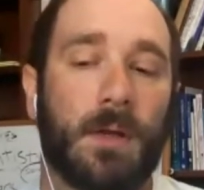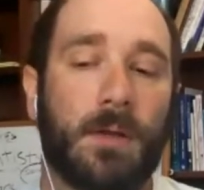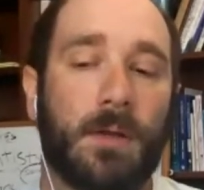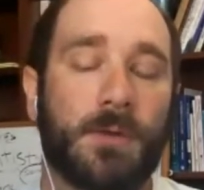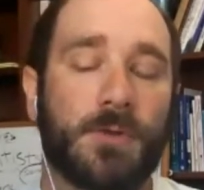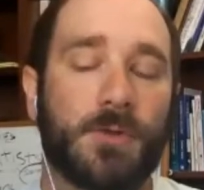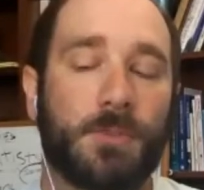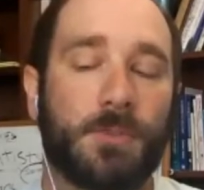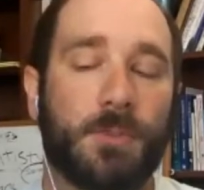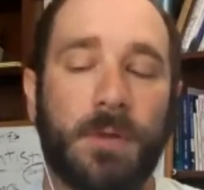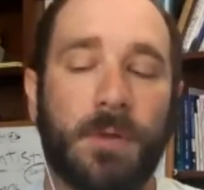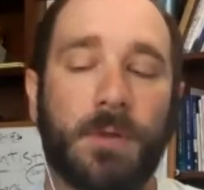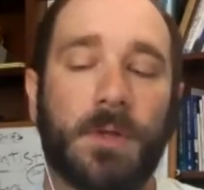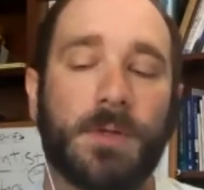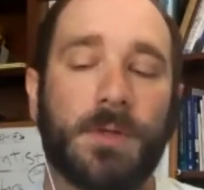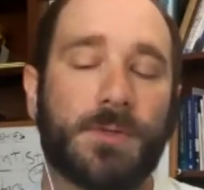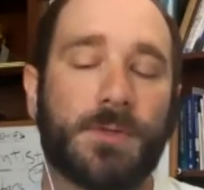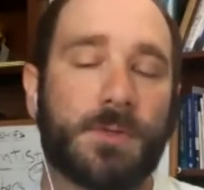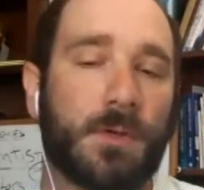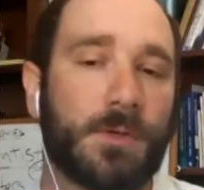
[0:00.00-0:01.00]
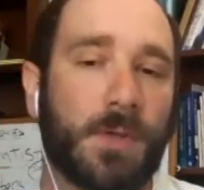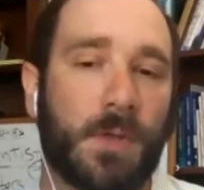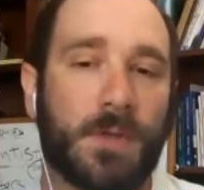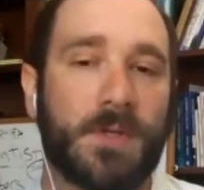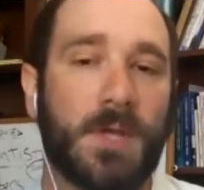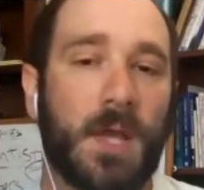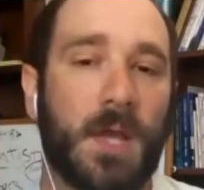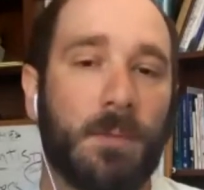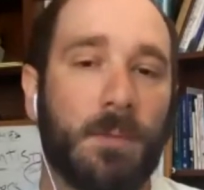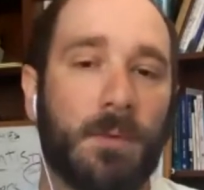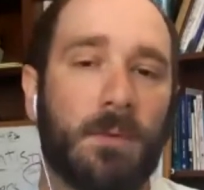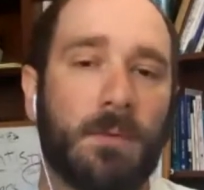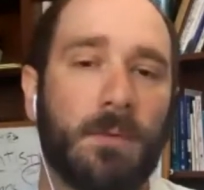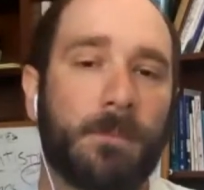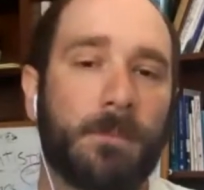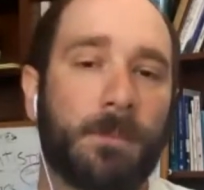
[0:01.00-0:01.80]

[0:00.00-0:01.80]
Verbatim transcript: just putting the concerns on the table.